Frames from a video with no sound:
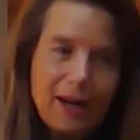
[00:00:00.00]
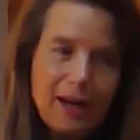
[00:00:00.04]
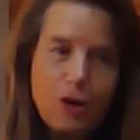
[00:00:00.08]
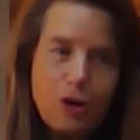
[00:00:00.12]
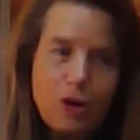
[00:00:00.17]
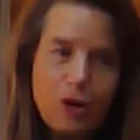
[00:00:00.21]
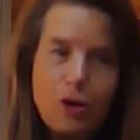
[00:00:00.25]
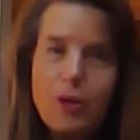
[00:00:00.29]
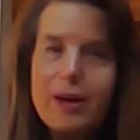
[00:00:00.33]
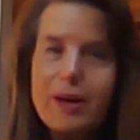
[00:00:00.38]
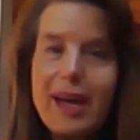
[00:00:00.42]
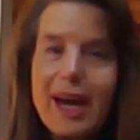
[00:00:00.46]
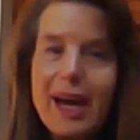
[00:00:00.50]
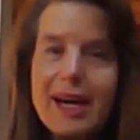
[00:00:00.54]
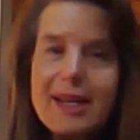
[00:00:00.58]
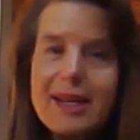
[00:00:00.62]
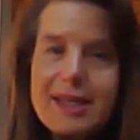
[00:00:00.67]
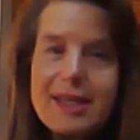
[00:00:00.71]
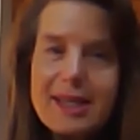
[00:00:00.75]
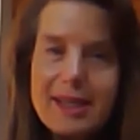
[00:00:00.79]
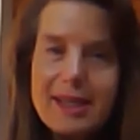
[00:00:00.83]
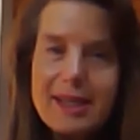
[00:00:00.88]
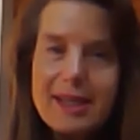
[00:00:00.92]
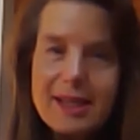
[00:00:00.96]

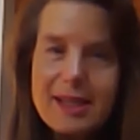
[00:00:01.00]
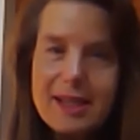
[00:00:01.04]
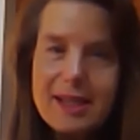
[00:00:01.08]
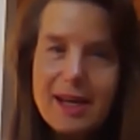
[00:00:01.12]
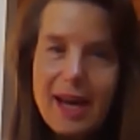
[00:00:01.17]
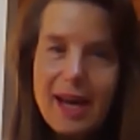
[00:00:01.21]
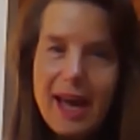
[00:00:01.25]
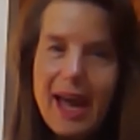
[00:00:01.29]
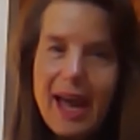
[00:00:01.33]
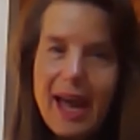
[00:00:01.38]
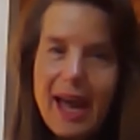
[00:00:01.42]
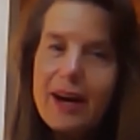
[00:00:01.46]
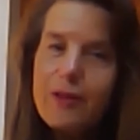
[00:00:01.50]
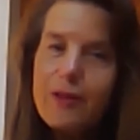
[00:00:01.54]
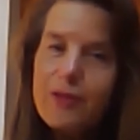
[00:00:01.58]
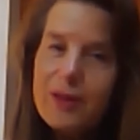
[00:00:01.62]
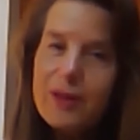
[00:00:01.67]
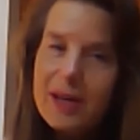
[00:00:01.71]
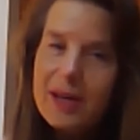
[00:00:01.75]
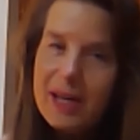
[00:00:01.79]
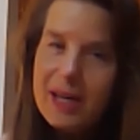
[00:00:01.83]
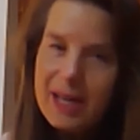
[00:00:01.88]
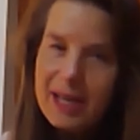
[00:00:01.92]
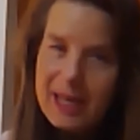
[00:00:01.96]
created out of
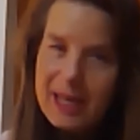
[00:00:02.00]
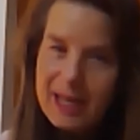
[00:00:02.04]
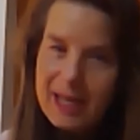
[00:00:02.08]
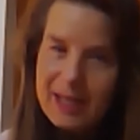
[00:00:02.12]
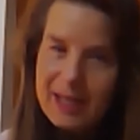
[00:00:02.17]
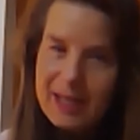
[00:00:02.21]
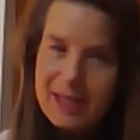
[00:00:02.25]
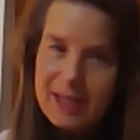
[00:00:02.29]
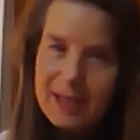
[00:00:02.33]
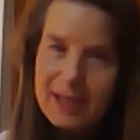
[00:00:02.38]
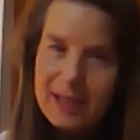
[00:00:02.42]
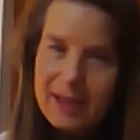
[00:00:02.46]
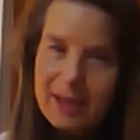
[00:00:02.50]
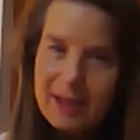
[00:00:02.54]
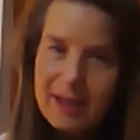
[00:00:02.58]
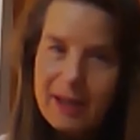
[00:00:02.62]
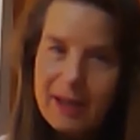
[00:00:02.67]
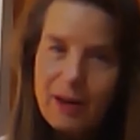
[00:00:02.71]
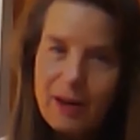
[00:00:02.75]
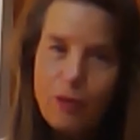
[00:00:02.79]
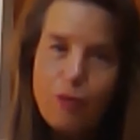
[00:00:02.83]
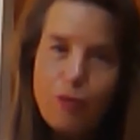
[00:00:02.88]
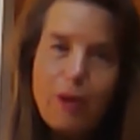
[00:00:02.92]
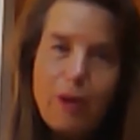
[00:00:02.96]
need
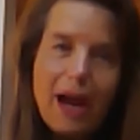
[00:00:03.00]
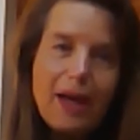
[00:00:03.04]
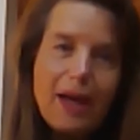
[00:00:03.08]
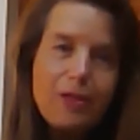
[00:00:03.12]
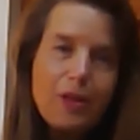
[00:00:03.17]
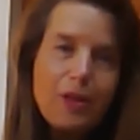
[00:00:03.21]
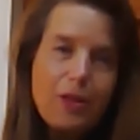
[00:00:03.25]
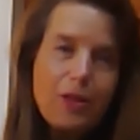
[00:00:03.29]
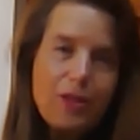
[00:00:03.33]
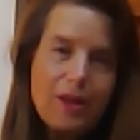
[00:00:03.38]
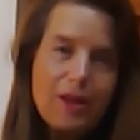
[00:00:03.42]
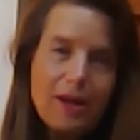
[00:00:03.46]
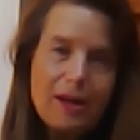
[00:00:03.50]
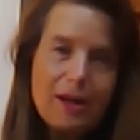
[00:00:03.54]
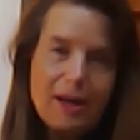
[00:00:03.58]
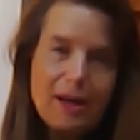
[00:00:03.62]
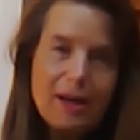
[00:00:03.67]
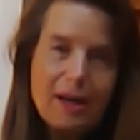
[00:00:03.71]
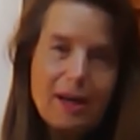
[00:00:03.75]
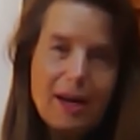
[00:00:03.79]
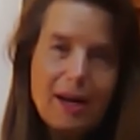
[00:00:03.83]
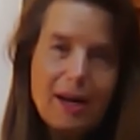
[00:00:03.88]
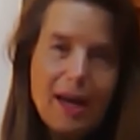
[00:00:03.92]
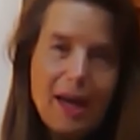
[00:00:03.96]
rather
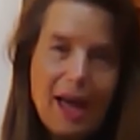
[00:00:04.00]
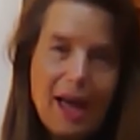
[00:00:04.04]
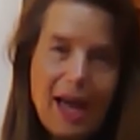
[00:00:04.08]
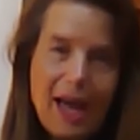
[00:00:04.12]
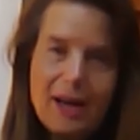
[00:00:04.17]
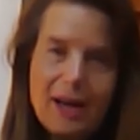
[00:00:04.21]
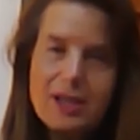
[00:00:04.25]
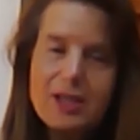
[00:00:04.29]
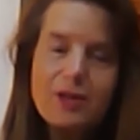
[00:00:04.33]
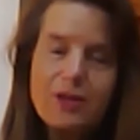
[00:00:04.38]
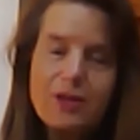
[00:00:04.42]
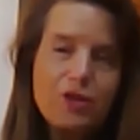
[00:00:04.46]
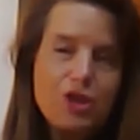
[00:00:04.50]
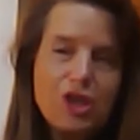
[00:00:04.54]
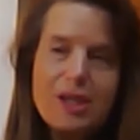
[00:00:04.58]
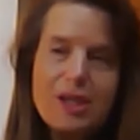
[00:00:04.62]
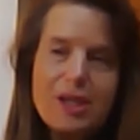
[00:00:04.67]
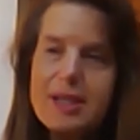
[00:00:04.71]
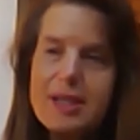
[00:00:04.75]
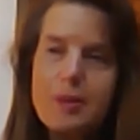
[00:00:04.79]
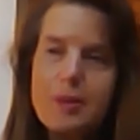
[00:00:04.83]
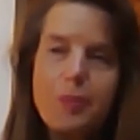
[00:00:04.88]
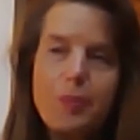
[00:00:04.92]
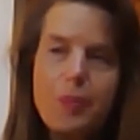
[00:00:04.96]
than out of just
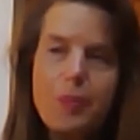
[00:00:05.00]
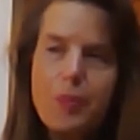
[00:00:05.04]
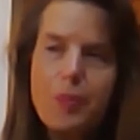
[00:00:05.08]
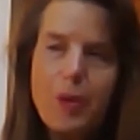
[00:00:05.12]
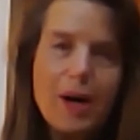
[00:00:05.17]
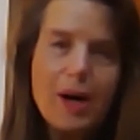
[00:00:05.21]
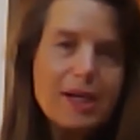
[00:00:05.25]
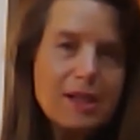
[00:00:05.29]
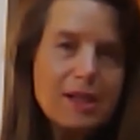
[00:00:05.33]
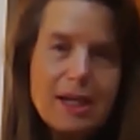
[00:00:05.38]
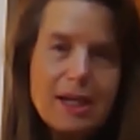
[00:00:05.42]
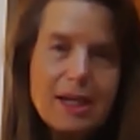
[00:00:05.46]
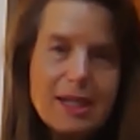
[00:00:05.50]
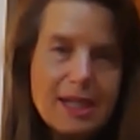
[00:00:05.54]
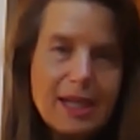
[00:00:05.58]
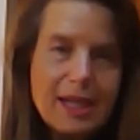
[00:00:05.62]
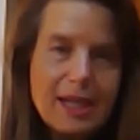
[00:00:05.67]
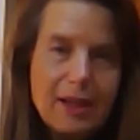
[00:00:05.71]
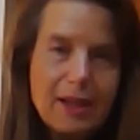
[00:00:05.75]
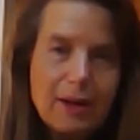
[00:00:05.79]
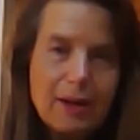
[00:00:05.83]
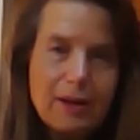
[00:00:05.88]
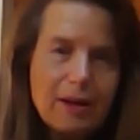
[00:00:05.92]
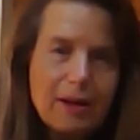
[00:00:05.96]
a bright
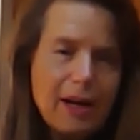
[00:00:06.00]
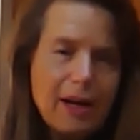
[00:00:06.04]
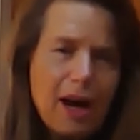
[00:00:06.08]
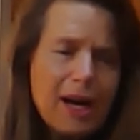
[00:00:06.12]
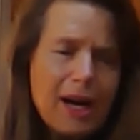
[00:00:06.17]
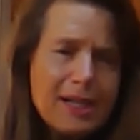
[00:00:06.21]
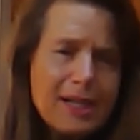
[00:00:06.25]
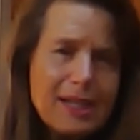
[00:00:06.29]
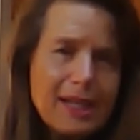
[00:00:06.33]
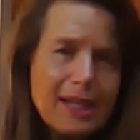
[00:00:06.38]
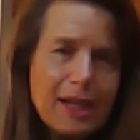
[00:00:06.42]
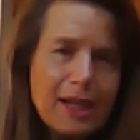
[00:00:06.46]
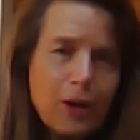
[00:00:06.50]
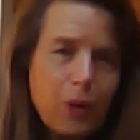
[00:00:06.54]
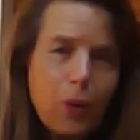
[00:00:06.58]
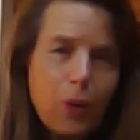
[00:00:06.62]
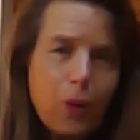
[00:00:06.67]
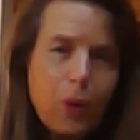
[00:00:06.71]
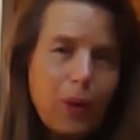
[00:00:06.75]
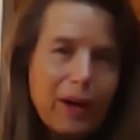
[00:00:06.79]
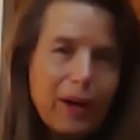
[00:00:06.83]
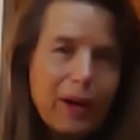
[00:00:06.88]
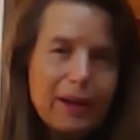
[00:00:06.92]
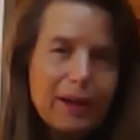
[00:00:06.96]
idea
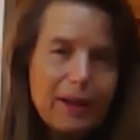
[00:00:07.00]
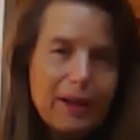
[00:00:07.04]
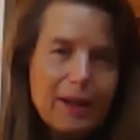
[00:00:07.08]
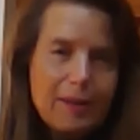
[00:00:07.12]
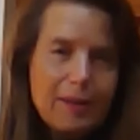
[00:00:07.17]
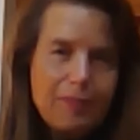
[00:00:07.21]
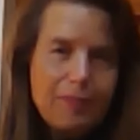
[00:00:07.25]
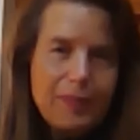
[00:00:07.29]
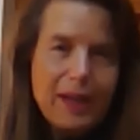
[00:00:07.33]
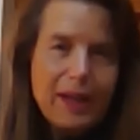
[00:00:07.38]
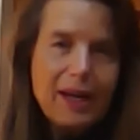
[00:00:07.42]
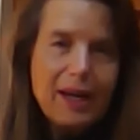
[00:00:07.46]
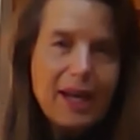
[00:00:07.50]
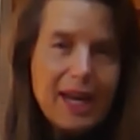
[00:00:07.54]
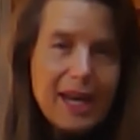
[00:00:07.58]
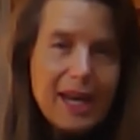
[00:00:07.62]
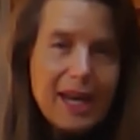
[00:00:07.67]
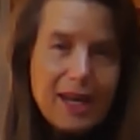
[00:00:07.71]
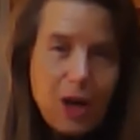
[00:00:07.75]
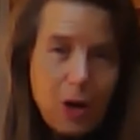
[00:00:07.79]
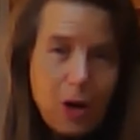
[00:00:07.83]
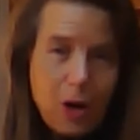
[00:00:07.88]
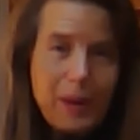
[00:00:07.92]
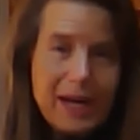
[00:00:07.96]
or an
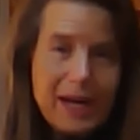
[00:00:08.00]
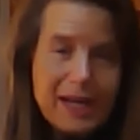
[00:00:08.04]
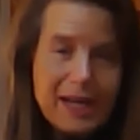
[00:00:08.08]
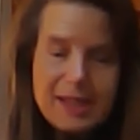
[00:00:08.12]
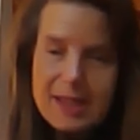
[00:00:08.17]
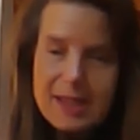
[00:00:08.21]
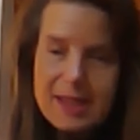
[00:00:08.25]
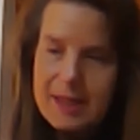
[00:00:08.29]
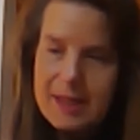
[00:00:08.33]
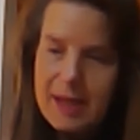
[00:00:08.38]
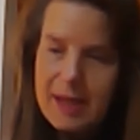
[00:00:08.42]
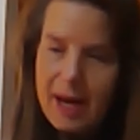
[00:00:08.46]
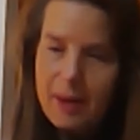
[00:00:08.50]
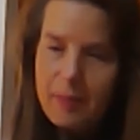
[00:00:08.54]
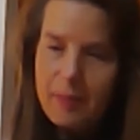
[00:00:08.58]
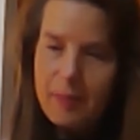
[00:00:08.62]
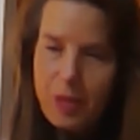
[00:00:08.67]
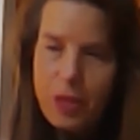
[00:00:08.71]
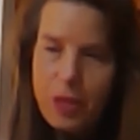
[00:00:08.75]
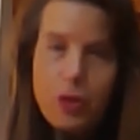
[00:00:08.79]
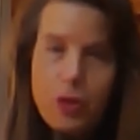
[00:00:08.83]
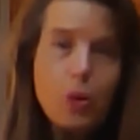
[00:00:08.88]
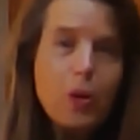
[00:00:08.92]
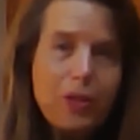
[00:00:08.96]
ego-based
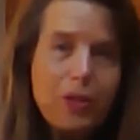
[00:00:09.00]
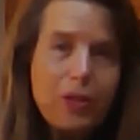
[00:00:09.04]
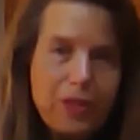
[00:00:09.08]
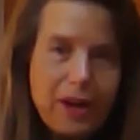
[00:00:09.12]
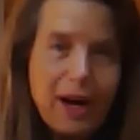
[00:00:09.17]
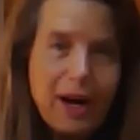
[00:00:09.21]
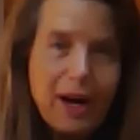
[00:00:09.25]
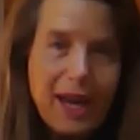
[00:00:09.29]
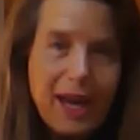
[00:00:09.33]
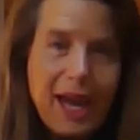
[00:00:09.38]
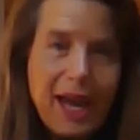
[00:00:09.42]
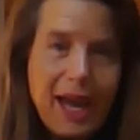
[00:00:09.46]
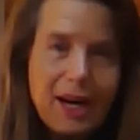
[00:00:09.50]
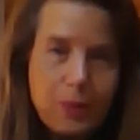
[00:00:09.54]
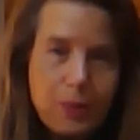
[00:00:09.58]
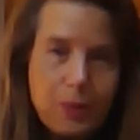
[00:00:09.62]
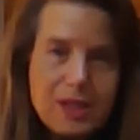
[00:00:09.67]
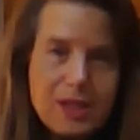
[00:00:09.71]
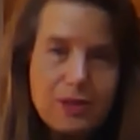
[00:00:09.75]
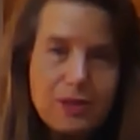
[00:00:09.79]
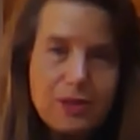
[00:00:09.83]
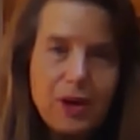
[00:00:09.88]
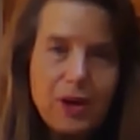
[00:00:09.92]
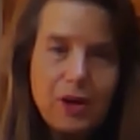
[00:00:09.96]
thought that I had. It
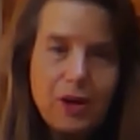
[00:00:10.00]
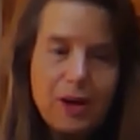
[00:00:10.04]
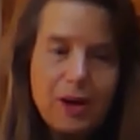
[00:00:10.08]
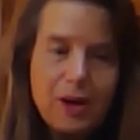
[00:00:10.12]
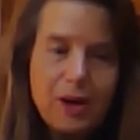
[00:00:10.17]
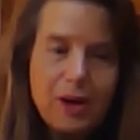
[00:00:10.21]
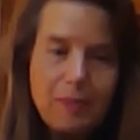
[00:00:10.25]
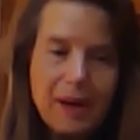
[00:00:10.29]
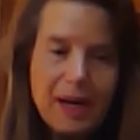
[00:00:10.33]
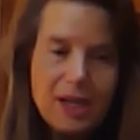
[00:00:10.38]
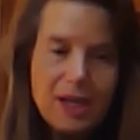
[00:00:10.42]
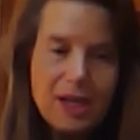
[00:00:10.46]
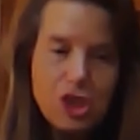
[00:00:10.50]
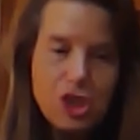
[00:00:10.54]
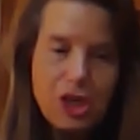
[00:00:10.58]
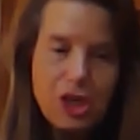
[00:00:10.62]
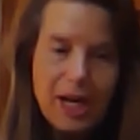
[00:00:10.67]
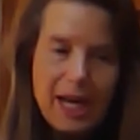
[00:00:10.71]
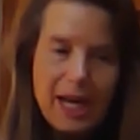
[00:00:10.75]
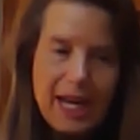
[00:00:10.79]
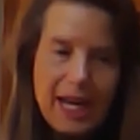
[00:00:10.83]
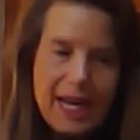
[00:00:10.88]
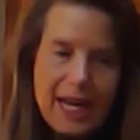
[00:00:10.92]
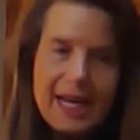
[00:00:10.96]
was very
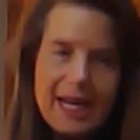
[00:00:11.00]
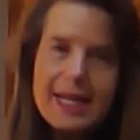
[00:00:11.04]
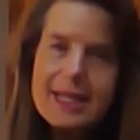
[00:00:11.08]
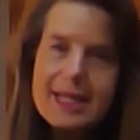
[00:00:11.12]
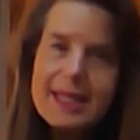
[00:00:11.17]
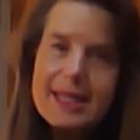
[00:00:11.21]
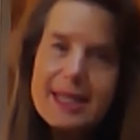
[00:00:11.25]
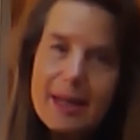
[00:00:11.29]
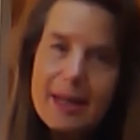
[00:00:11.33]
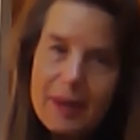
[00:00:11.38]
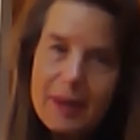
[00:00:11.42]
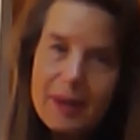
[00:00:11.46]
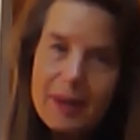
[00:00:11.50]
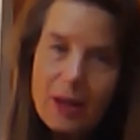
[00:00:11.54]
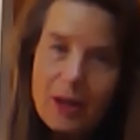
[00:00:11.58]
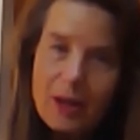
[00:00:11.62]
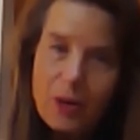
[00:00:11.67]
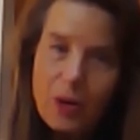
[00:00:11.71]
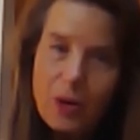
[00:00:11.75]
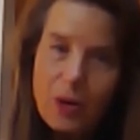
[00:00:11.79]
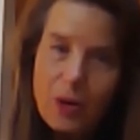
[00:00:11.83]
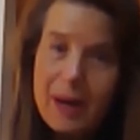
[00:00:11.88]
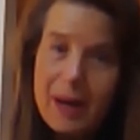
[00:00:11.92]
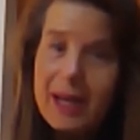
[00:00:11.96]
much, here's something that
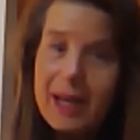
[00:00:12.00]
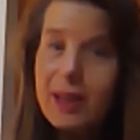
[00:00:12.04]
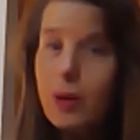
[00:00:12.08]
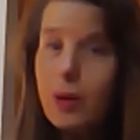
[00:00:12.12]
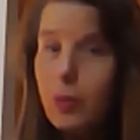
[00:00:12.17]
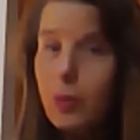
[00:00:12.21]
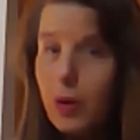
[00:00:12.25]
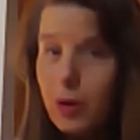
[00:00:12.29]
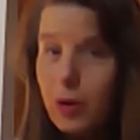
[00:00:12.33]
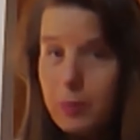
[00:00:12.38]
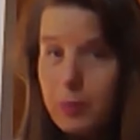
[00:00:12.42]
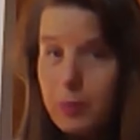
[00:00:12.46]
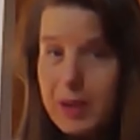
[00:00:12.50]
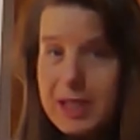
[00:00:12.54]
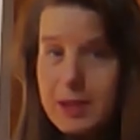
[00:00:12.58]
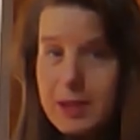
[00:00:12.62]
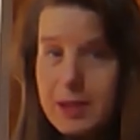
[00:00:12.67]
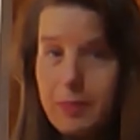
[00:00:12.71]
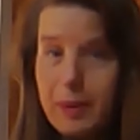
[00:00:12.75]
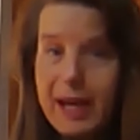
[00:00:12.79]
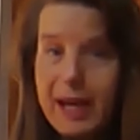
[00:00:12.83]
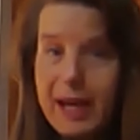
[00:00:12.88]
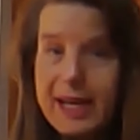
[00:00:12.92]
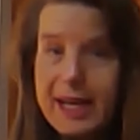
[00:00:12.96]
could make the world a better
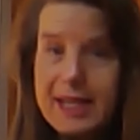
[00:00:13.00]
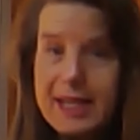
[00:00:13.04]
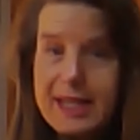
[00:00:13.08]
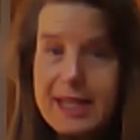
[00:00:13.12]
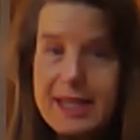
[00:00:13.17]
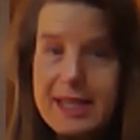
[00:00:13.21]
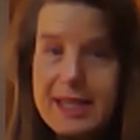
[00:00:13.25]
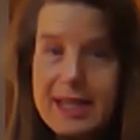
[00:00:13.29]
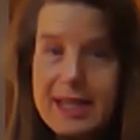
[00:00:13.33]
place.